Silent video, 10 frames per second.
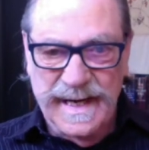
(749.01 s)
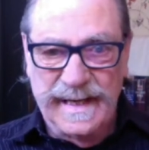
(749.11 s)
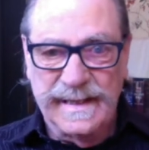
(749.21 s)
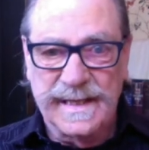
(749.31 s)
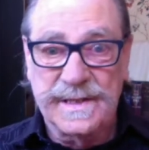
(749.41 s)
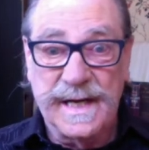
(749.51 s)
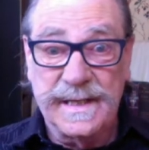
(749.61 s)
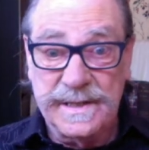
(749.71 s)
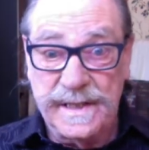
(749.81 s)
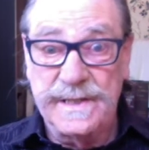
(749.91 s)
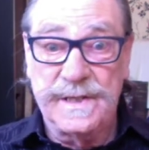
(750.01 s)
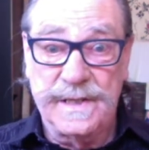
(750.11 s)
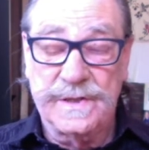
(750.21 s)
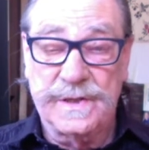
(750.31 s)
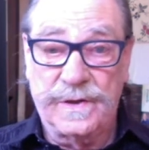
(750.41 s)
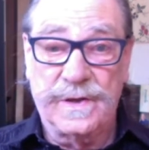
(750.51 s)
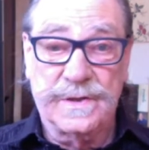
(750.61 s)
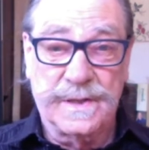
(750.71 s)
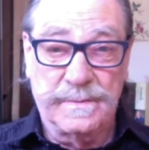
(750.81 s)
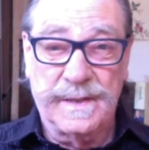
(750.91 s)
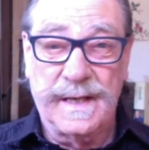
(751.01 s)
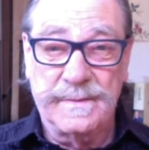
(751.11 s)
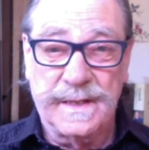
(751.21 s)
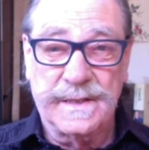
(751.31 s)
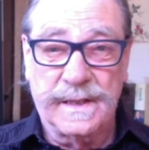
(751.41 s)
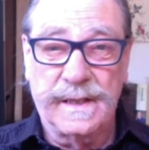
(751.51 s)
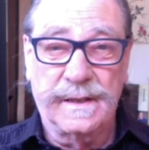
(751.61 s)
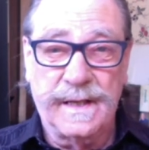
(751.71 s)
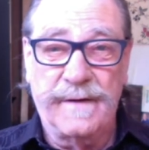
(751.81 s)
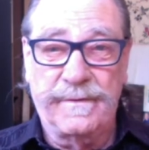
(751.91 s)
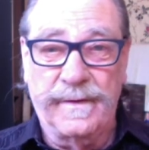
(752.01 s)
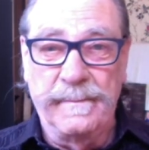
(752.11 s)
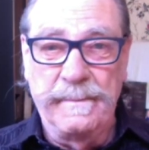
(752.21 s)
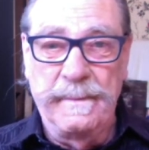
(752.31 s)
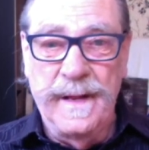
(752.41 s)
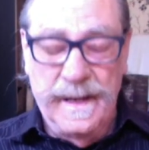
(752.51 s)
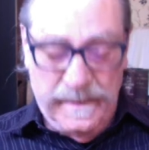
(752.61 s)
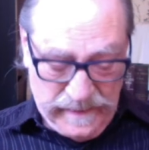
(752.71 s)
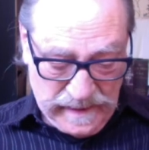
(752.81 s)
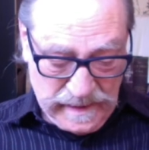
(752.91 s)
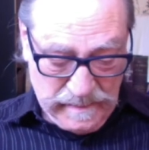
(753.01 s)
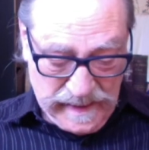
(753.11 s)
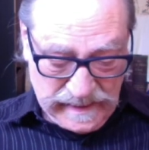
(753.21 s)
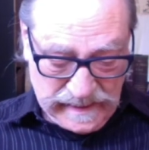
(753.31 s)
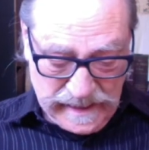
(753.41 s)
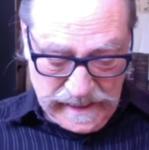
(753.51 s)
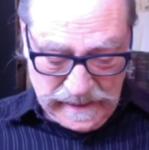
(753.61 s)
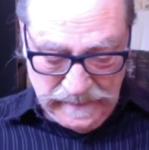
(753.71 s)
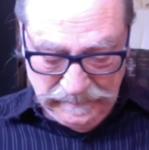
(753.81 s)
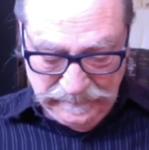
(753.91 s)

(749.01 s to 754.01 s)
And that's not as easy as it looks. Sometimes that's a little tougher than you might think.